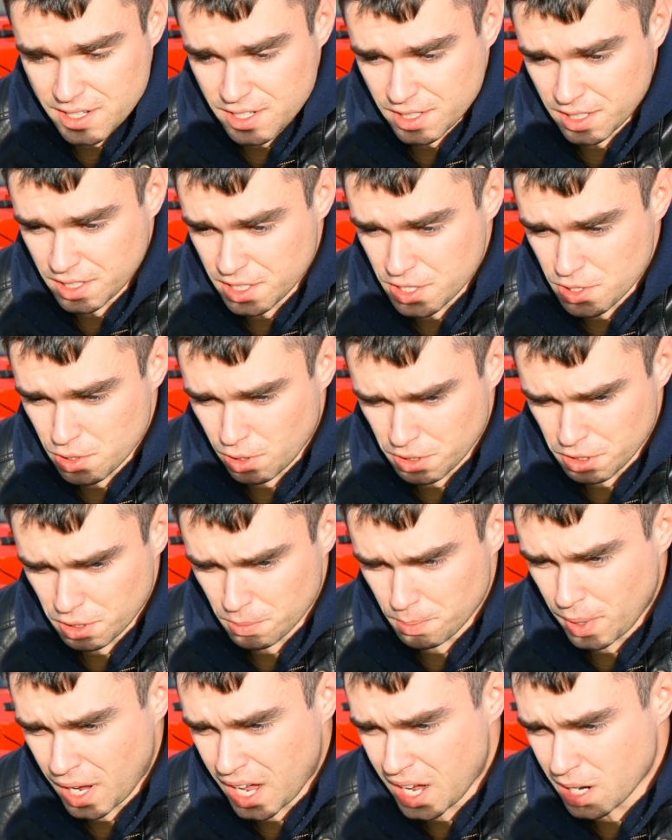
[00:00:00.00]
actually control
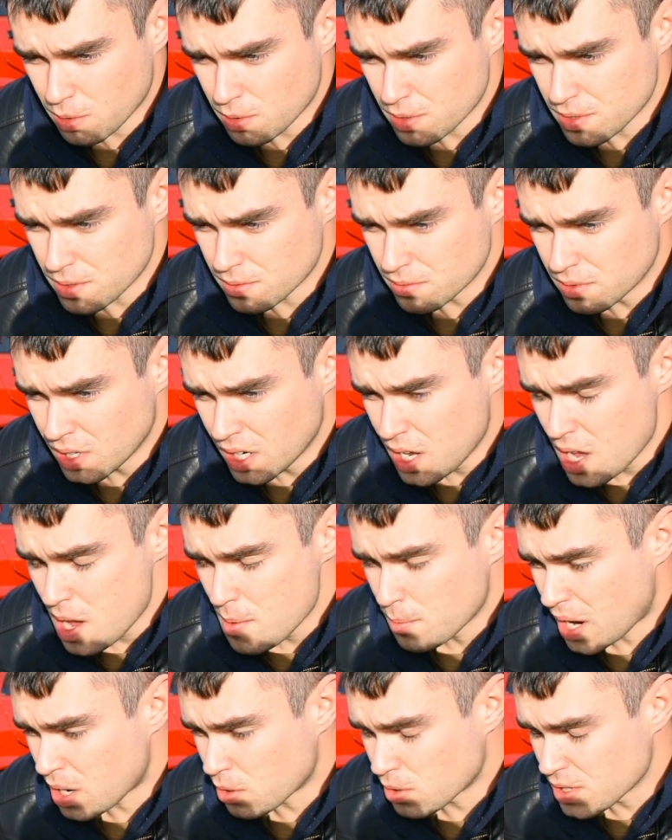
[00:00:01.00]
your power
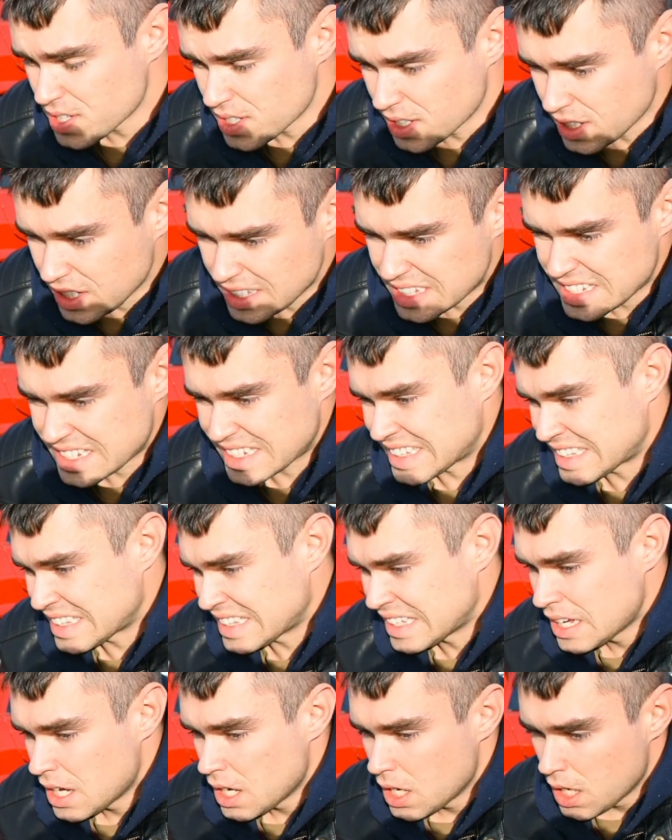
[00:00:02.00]
power seats
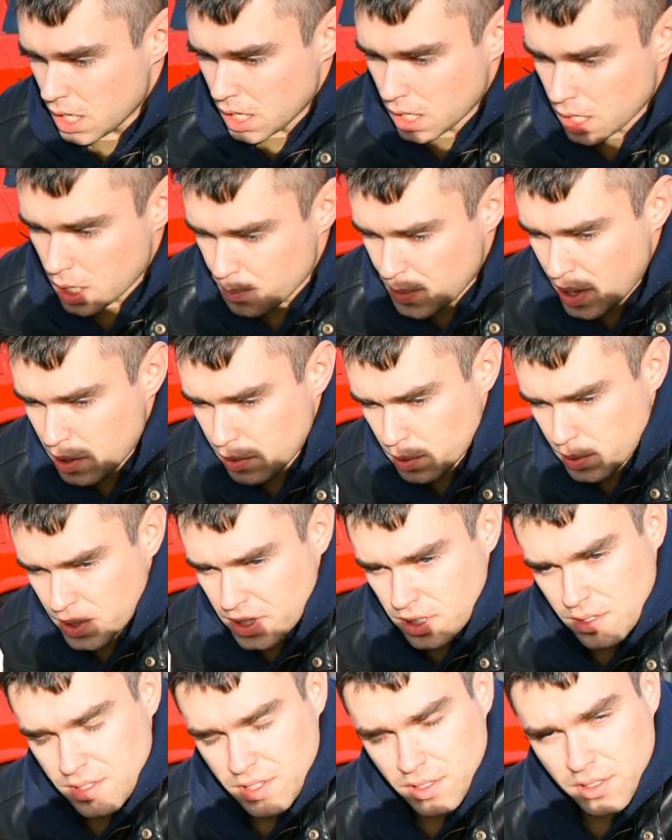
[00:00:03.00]
and uh, power
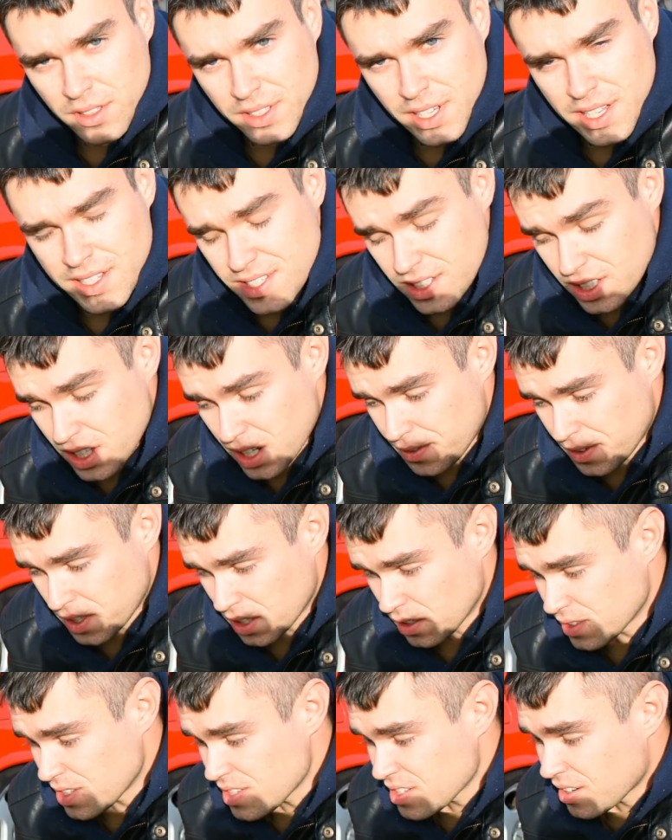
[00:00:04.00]
windows and all that stuff. You
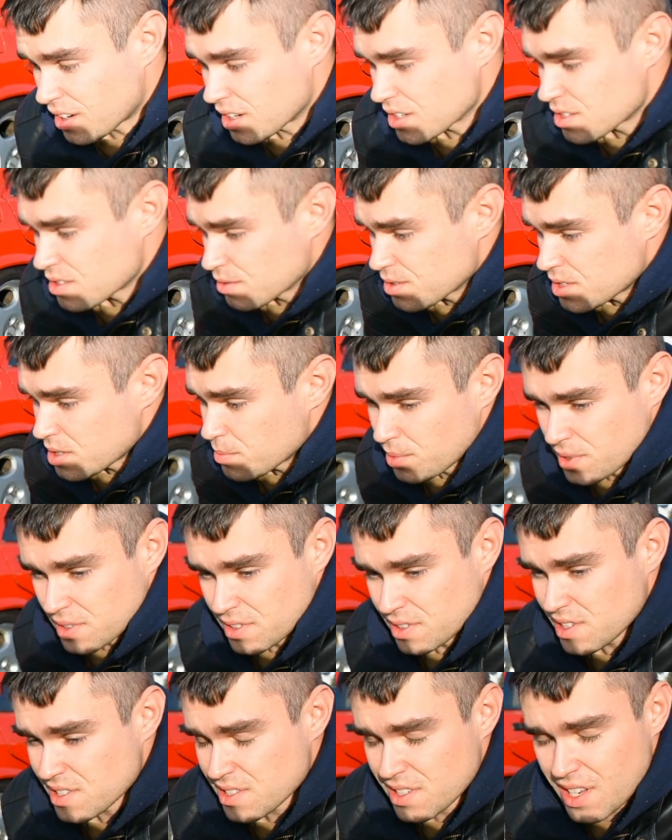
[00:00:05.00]
know, this car is so simple.
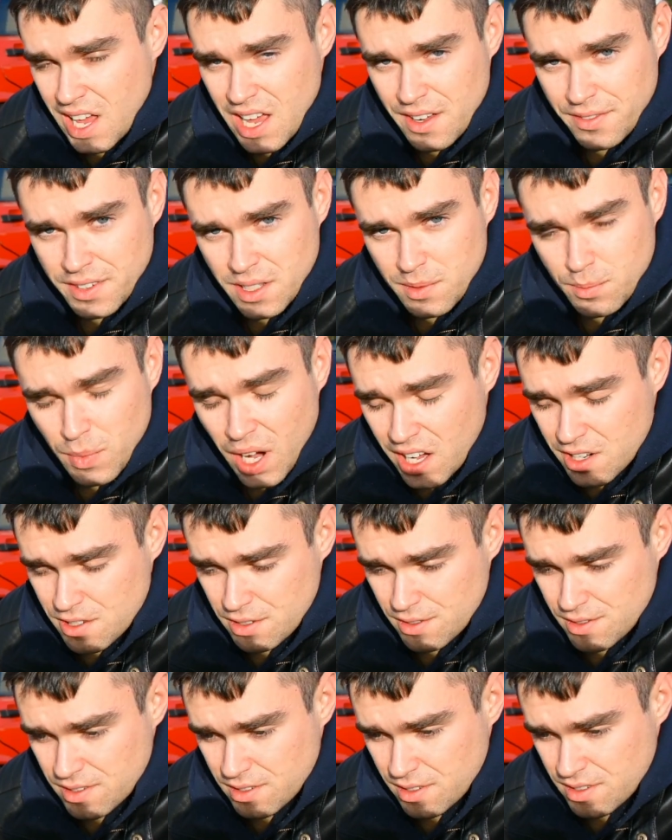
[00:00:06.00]
It doesn't have any
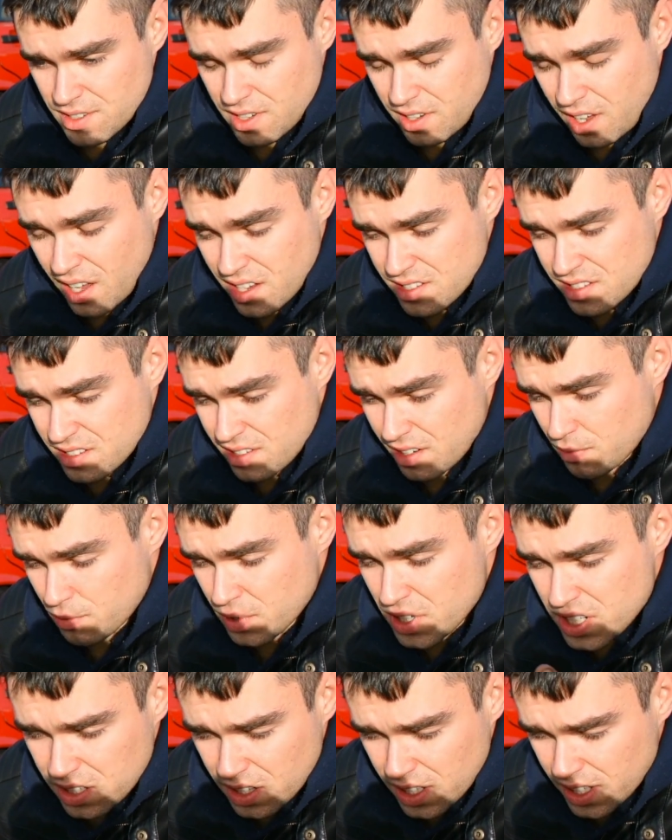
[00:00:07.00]
modules. You know, it just has a
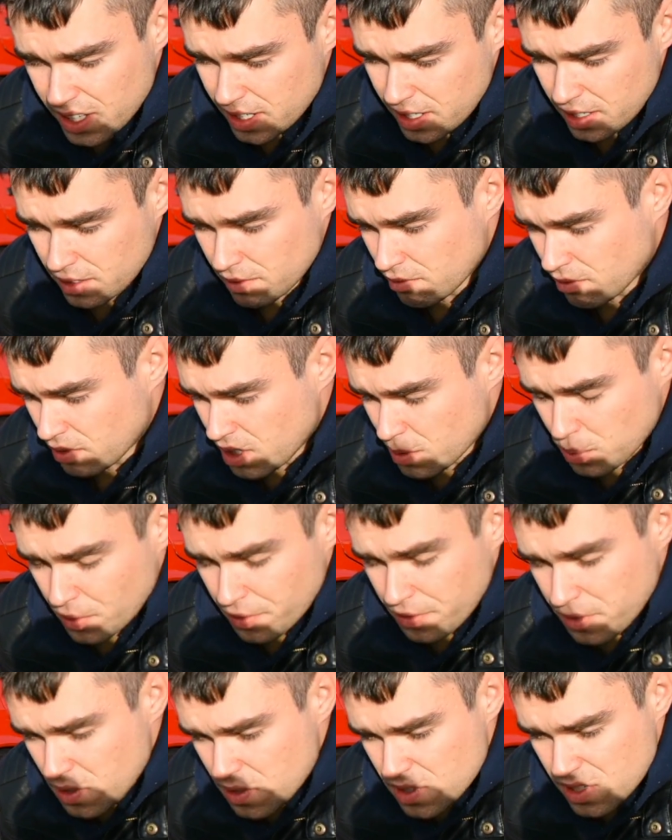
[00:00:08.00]
relay and a couple
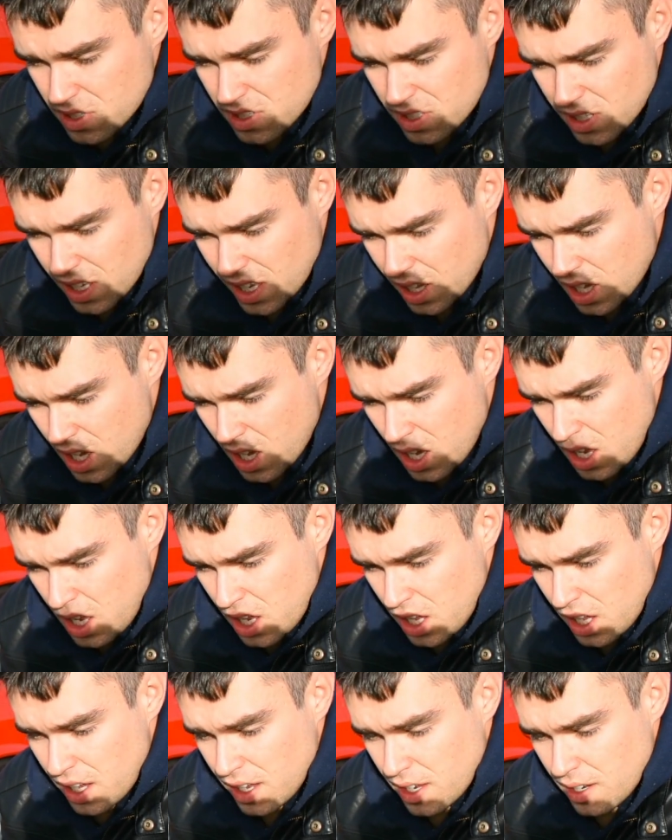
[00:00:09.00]
of fuses that,
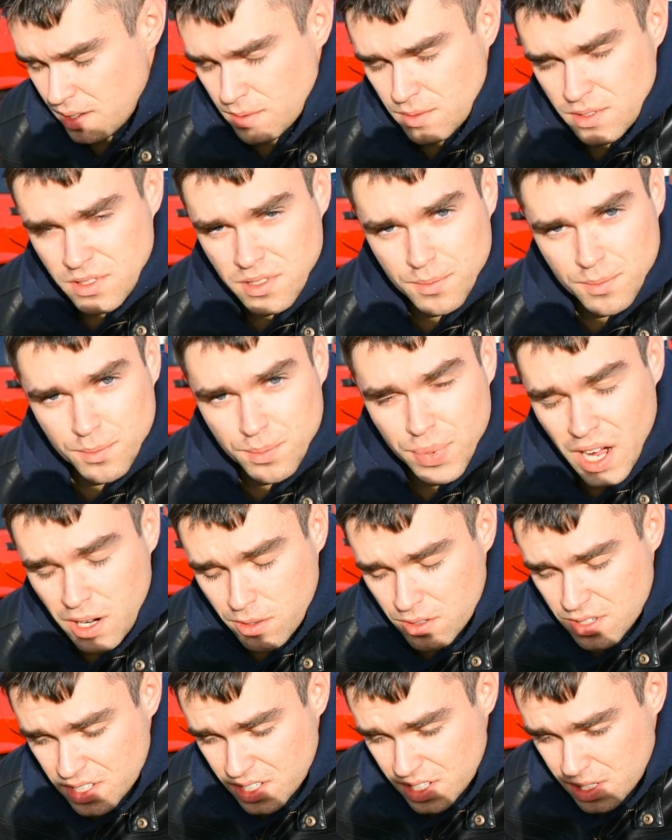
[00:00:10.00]
and some
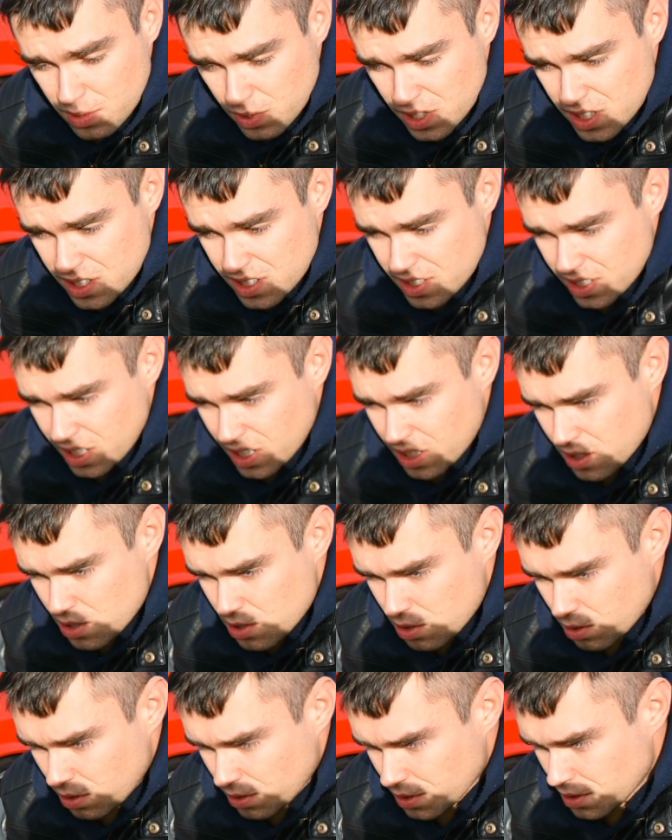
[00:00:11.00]
power seat switches that
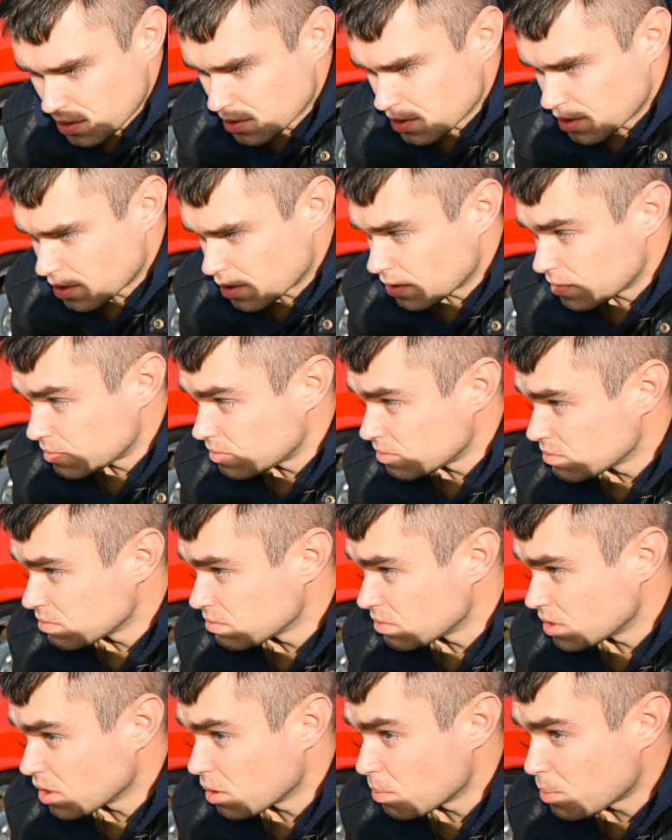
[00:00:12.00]
control your,
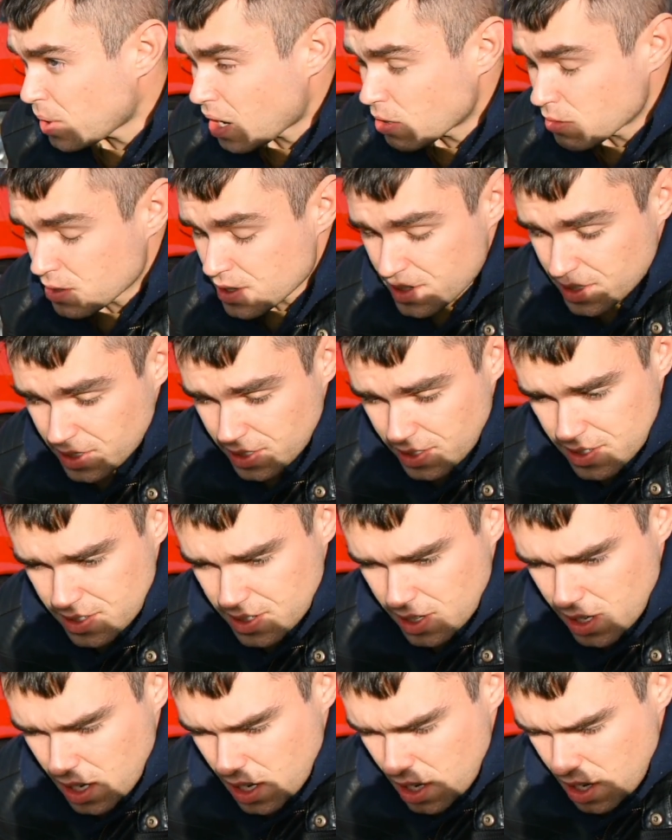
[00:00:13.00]
you know, power
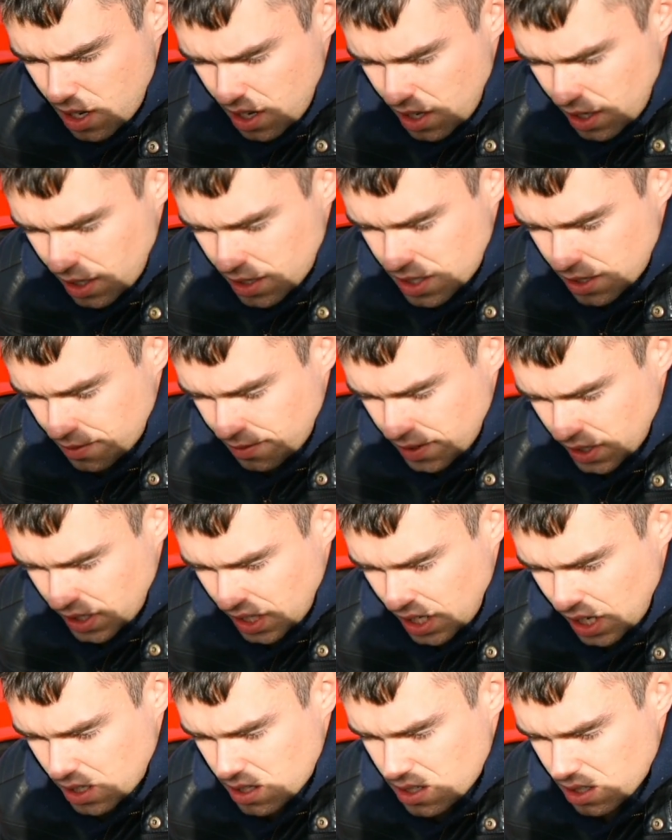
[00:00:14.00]
seats and stuff like
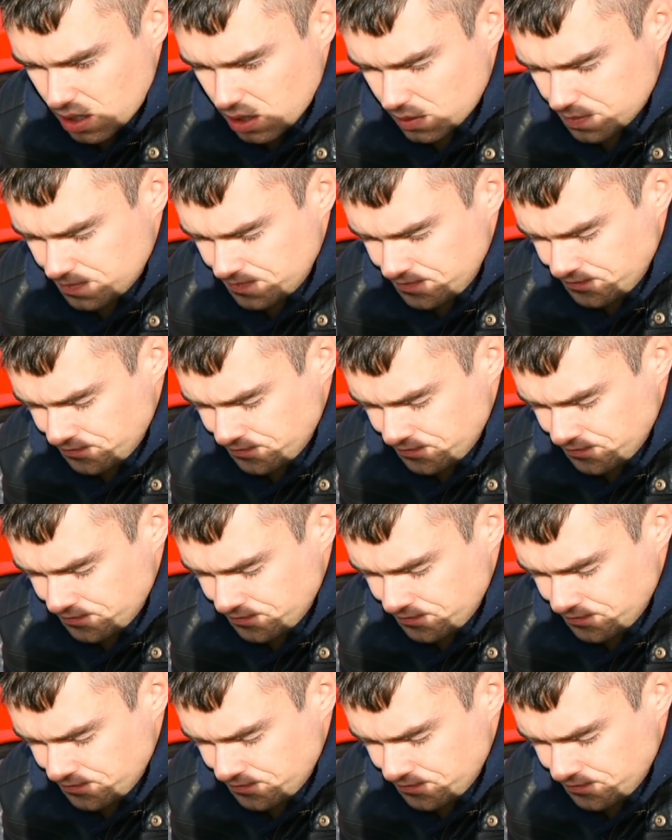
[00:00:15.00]
that. So,